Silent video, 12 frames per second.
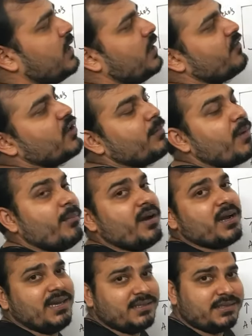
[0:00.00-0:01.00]
if you
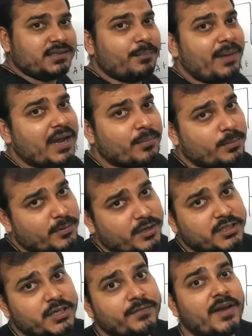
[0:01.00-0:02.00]
remember guys in the back
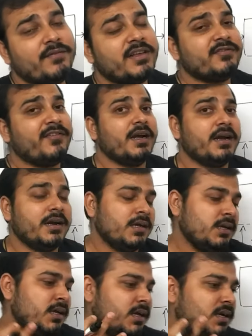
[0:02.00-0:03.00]
propagation we have dis
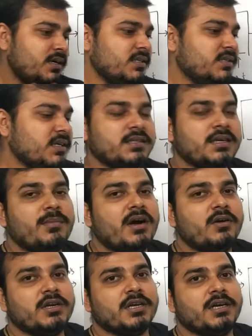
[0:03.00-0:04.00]
uh, discussed
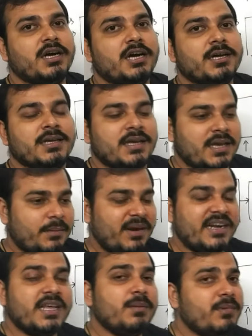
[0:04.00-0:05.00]
about uh, in
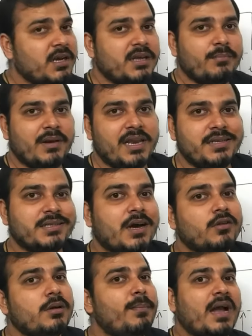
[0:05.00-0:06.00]
my deep learning playlist
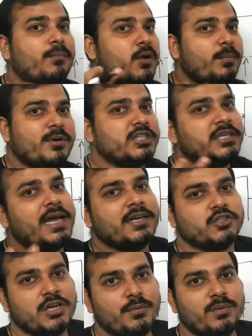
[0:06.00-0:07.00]
how the back propagation
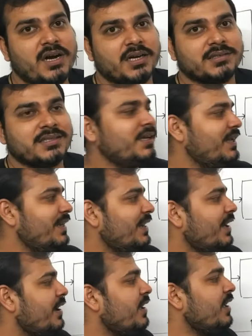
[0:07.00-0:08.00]
actually works
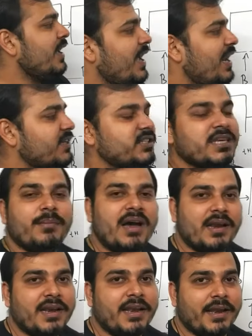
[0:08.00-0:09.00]
in uh,
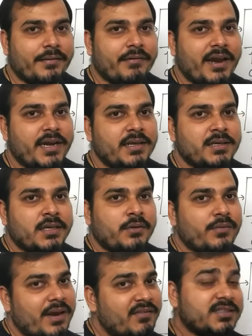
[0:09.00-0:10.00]
LSTM-RNN right
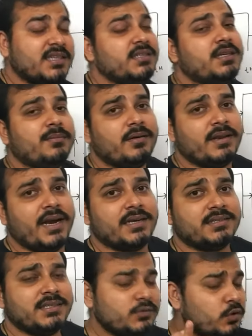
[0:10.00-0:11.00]
we have discussed about
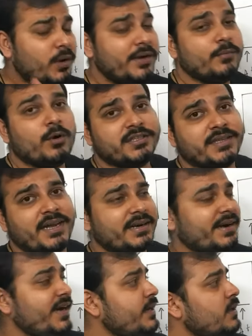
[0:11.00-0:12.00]
that just go and watch
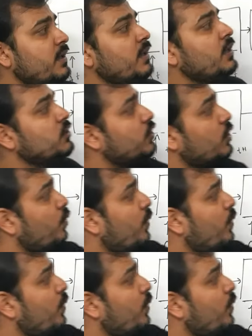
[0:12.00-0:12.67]
that right so